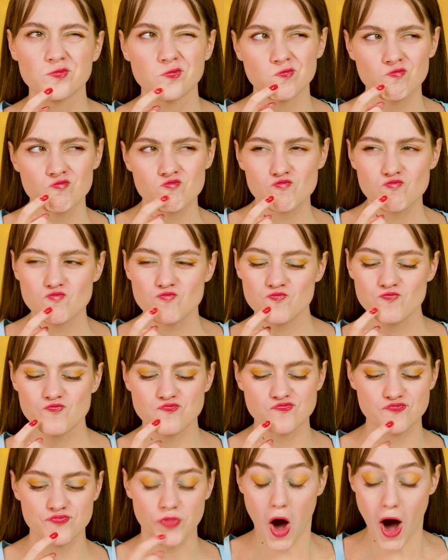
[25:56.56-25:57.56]
you, Chelsea.
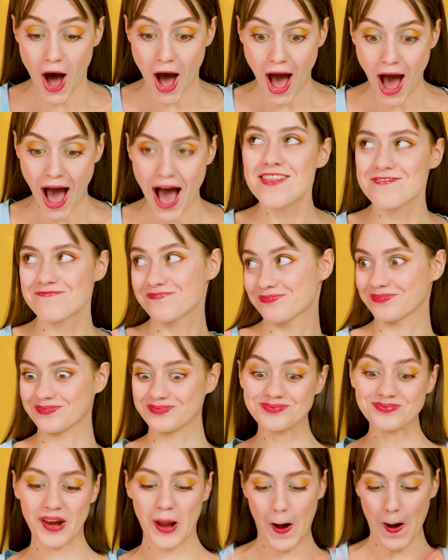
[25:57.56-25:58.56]
What should I
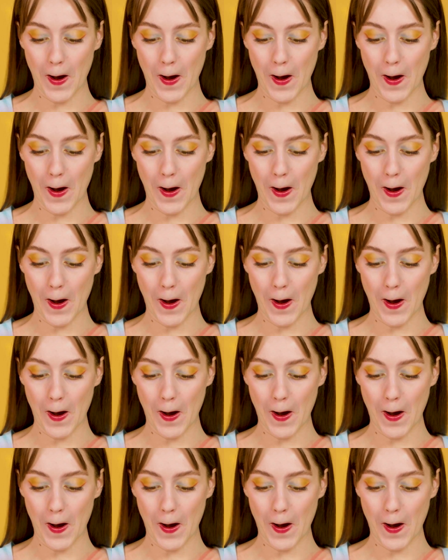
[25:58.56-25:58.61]
do?